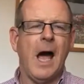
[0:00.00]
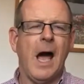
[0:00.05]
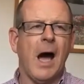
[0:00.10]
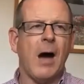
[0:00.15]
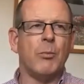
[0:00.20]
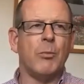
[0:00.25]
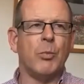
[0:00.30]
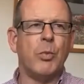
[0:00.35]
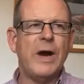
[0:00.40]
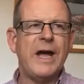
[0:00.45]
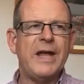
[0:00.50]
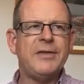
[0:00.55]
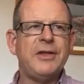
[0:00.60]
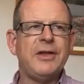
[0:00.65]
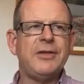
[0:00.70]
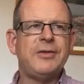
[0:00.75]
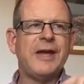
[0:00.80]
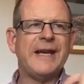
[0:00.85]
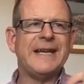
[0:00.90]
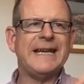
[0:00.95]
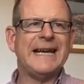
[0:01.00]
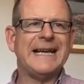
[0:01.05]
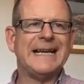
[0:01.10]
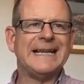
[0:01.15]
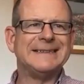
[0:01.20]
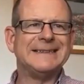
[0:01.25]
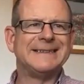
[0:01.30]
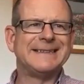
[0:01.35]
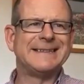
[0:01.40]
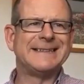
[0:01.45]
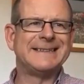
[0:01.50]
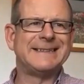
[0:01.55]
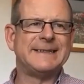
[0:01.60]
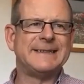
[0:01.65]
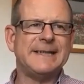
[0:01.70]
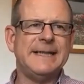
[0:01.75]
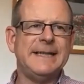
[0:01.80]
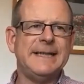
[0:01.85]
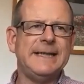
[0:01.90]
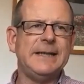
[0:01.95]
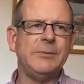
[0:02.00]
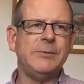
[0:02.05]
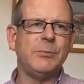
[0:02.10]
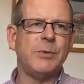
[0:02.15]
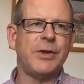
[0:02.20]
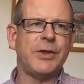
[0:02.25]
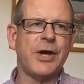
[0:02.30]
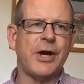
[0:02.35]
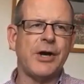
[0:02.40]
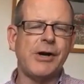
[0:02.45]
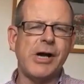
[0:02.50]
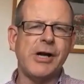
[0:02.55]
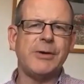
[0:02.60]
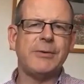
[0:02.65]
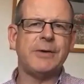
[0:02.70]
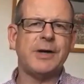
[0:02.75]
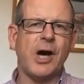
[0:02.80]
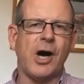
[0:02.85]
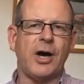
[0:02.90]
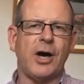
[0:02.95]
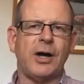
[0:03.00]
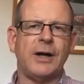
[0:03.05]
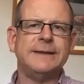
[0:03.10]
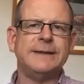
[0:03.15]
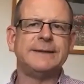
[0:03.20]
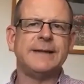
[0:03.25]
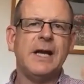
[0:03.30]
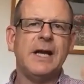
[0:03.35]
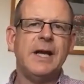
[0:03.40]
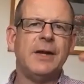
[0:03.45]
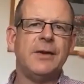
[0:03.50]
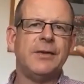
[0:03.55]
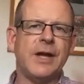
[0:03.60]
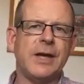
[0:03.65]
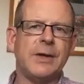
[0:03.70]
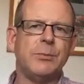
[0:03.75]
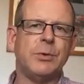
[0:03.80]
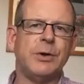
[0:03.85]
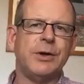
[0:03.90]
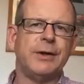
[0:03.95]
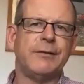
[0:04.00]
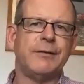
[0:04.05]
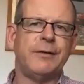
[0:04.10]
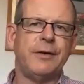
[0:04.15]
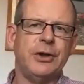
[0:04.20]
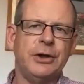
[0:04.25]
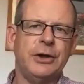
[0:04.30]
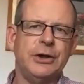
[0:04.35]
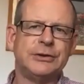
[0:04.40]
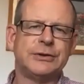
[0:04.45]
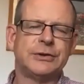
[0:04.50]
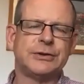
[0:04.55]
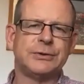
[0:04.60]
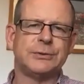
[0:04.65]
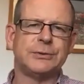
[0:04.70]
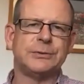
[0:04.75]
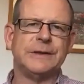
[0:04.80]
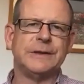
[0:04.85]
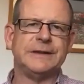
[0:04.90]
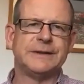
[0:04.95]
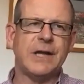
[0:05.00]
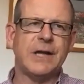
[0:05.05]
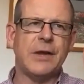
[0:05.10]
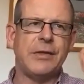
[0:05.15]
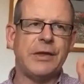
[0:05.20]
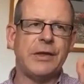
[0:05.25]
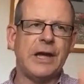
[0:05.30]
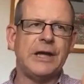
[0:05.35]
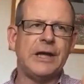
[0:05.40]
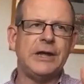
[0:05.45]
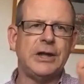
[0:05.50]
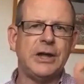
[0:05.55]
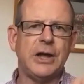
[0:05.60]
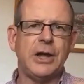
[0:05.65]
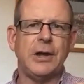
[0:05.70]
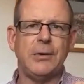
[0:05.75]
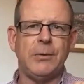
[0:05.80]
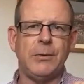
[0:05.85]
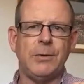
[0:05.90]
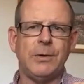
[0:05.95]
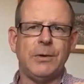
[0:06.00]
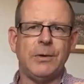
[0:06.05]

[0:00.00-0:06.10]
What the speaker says: And whether they had seen with their own eyes, they would have heard stories. They knew